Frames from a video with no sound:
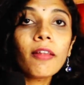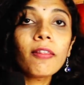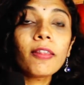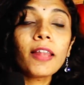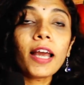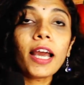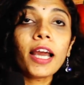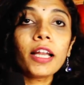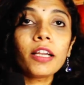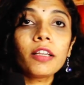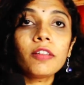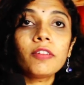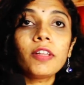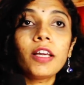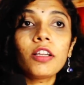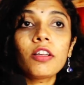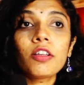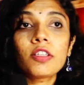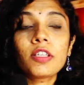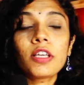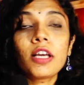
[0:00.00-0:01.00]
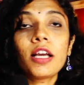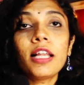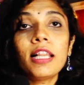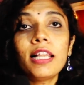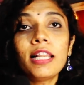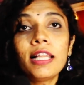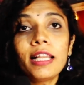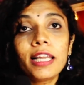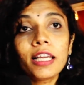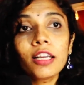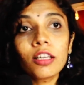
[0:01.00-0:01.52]
that there is a
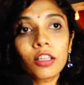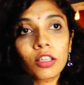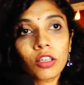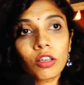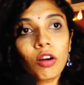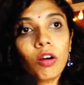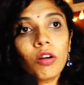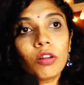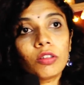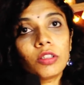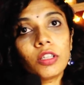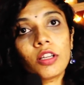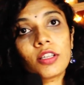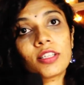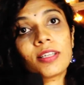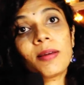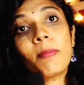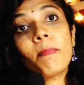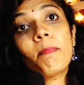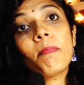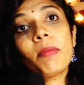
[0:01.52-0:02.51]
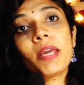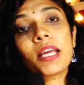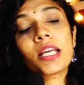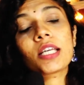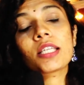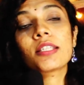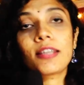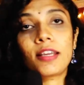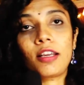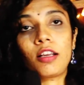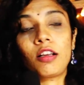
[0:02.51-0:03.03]
link or there is a
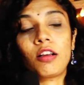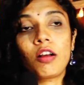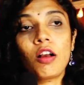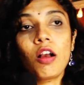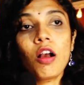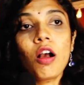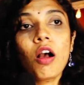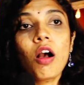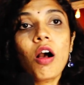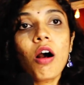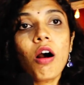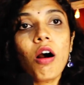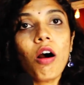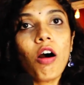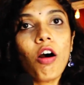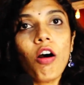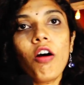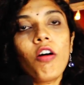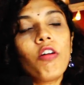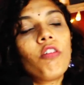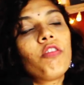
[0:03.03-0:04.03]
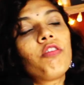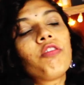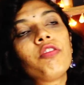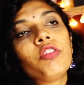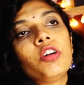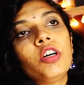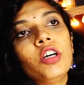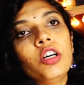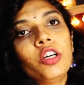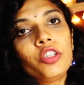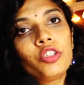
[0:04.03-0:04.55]
mixing of
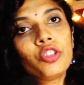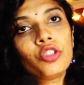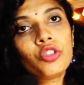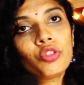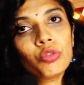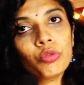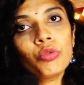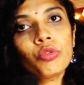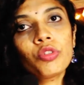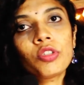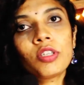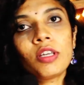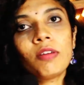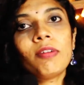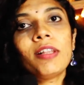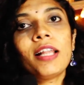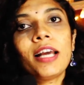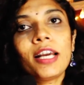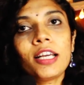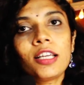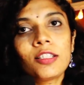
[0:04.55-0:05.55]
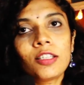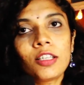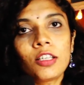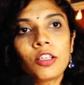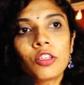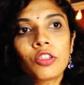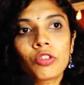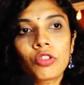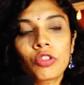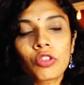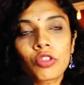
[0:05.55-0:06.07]
two
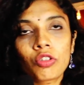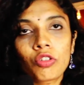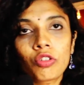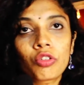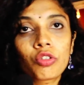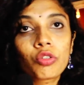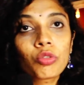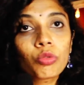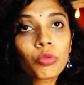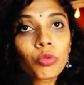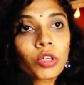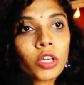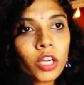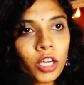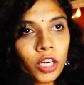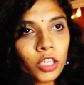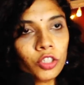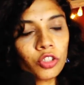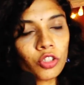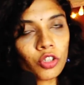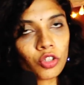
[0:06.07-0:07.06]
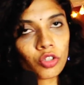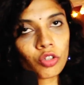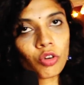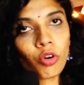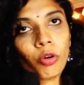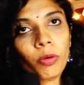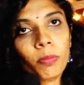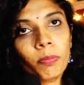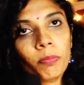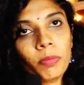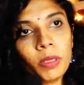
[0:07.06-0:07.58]
civilizations or two cultures
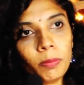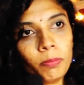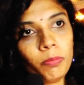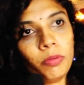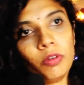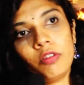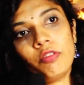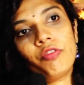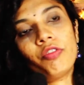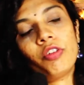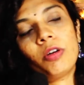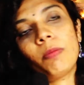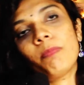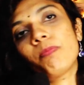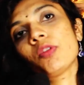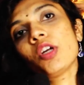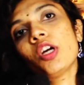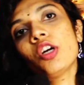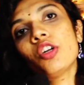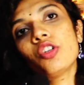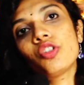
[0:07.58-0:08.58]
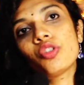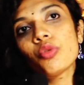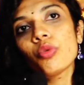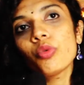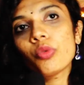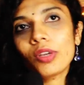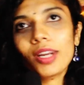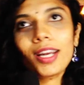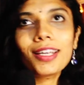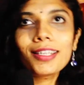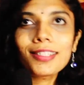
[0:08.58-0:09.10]
or people from
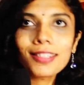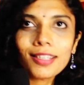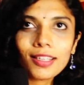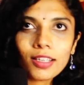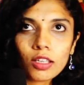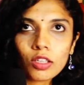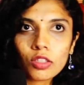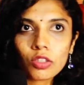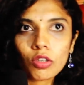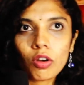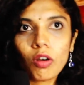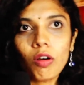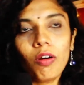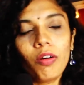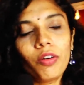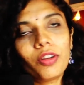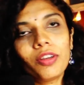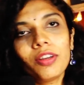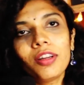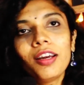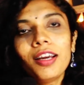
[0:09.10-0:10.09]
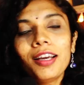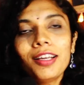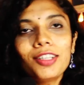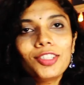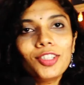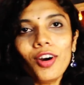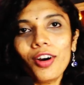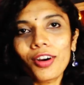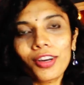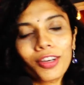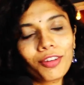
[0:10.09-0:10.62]
two races or
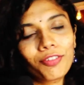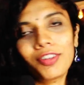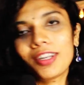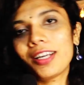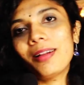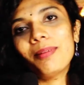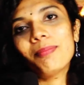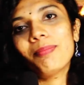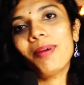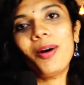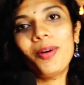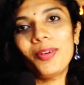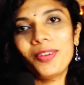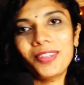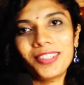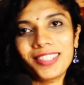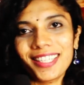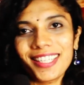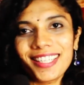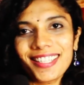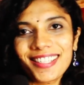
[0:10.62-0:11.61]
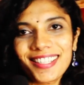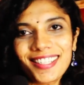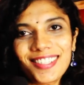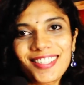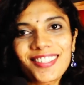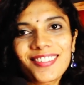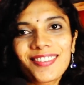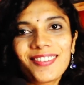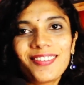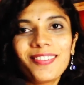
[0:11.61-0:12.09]
geographical boundaries and so